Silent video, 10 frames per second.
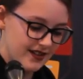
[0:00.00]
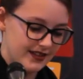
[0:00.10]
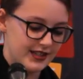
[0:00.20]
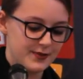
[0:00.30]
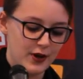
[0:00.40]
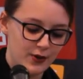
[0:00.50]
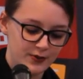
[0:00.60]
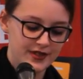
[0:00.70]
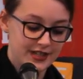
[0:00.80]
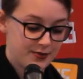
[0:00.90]
This
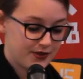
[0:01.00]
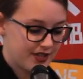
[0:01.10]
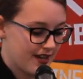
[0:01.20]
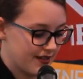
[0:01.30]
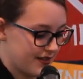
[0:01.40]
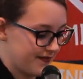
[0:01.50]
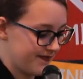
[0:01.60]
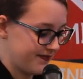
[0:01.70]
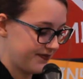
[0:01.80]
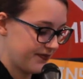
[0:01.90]
poem is pretend.
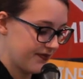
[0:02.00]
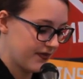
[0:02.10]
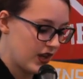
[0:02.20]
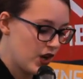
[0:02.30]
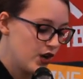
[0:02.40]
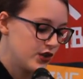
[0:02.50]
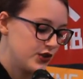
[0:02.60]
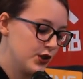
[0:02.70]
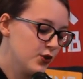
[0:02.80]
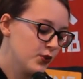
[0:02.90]

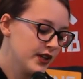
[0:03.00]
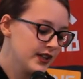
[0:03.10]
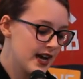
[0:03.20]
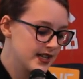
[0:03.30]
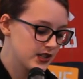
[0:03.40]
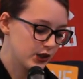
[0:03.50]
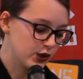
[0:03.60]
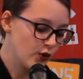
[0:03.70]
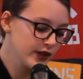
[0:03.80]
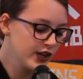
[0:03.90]
Do you realize the
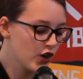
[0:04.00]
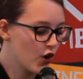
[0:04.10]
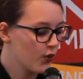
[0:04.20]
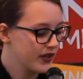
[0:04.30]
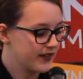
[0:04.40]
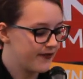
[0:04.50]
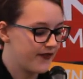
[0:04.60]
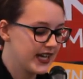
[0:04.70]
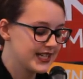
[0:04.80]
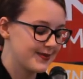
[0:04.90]
lonely girl with a
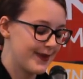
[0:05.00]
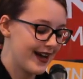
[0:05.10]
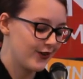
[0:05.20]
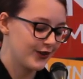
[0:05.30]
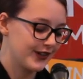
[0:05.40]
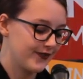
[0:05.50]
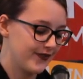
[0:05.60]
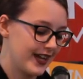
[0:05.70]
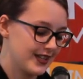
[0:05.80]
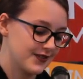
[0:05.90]
fake smile on her
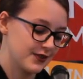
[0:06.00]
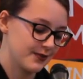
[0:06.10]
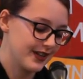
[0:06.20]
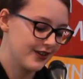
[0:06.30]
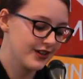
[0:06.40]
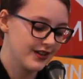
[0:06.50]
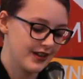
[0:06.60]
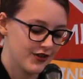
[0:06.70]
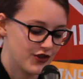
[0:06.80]
face from ear to ear?